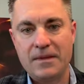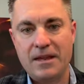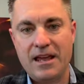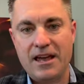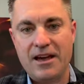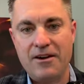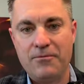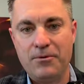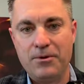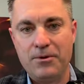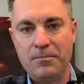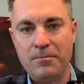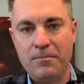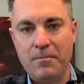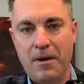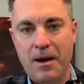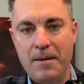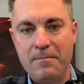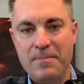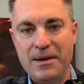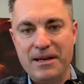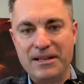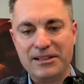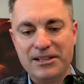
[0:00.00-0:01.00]
Have one of my
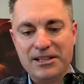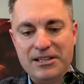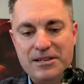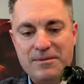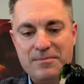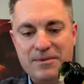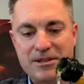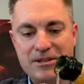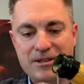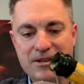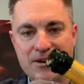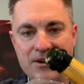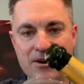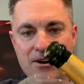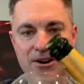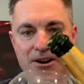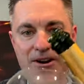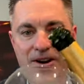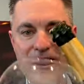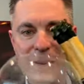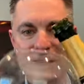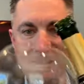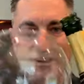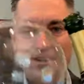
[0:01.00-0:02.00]
big Lehman
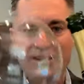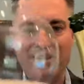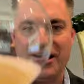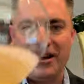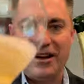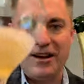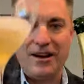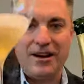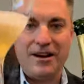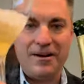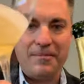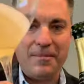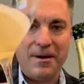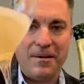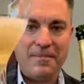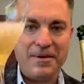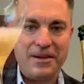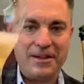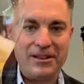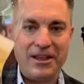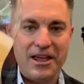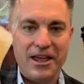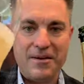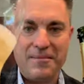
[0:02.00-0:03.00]
here, my big
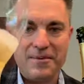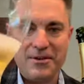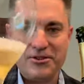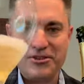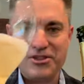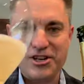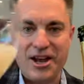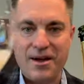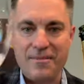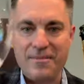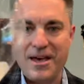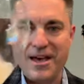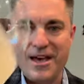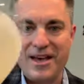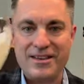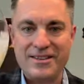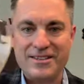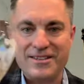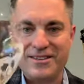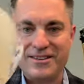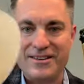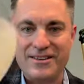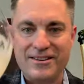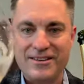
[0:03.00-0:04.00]
Lehman Gem
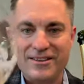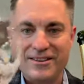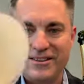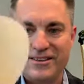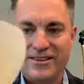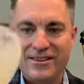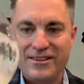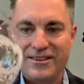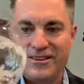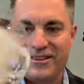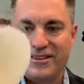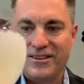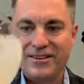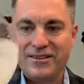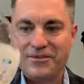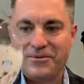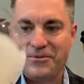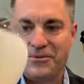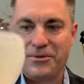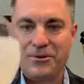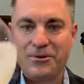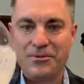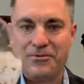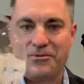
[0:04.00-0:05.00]
S.
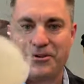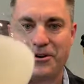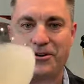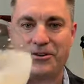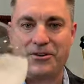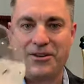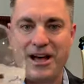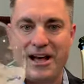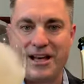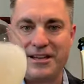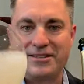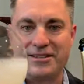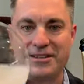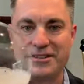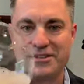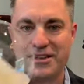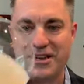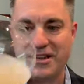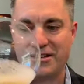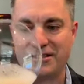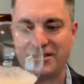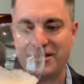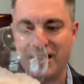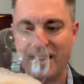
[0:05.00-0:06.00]
Really fun glass to
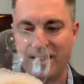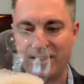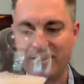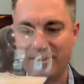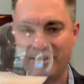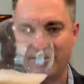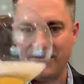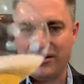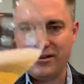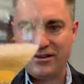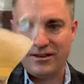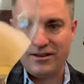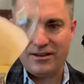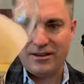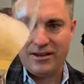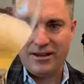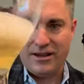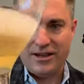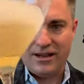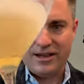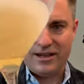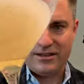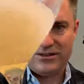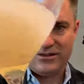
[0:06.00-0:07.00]
taste out of.
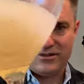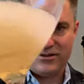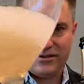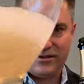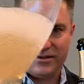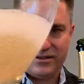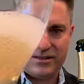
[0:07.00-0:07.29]
As you can